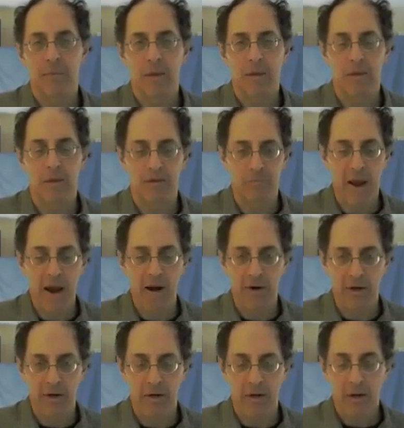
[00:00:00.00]
this
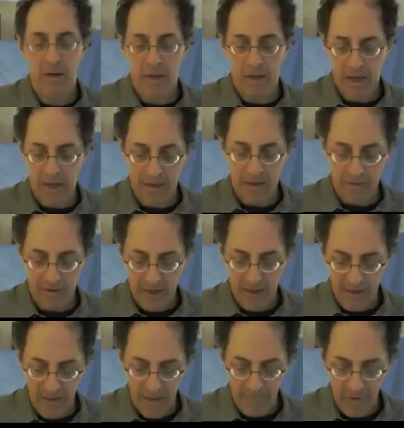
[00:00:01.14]
barrier and
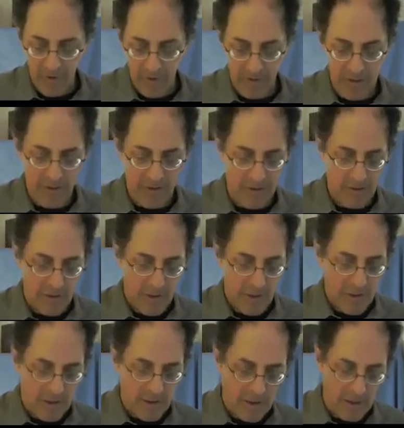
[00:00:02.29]
end up over here
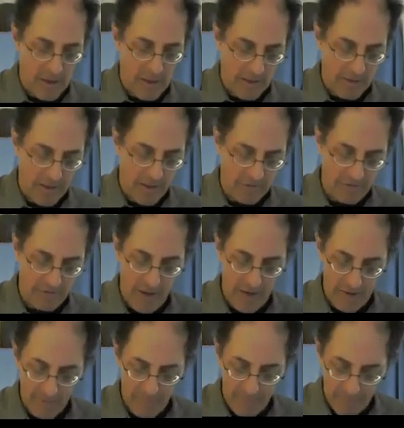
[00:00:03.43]
on the other side.
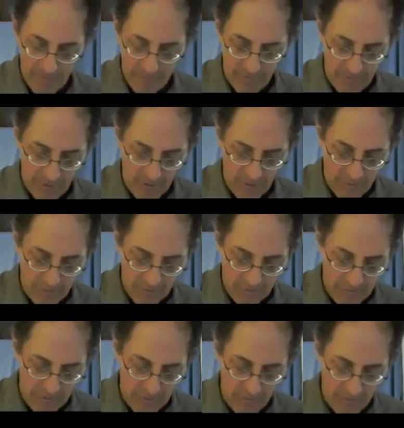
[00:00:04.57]
So,
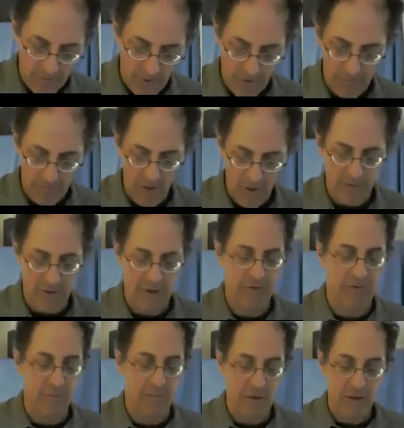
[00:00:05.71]
the ball could be over there
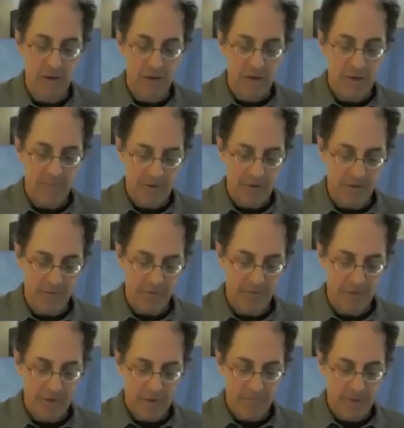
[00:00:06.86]
somewhere if
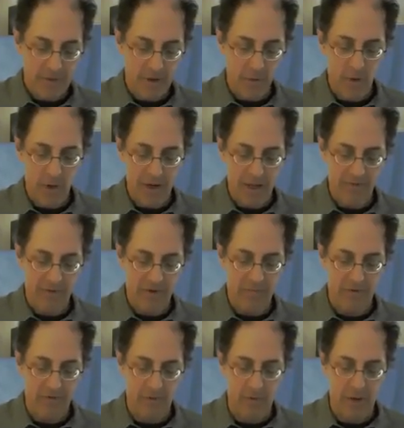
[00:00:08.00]
1/2
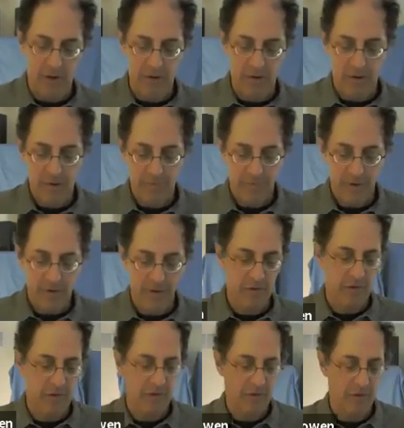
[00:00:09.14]
mv squared is
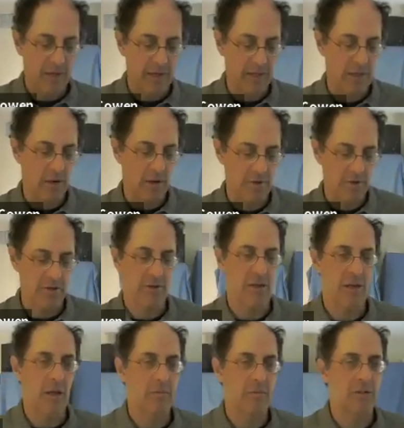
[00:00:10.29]
slightly larger than
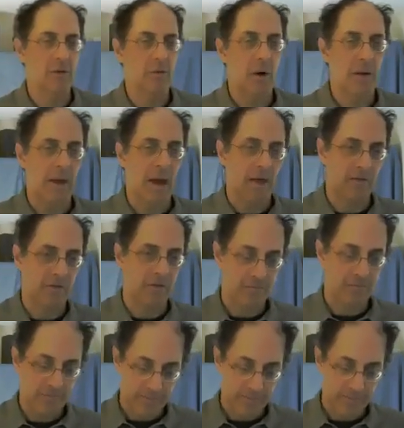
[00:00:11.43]
mg y max.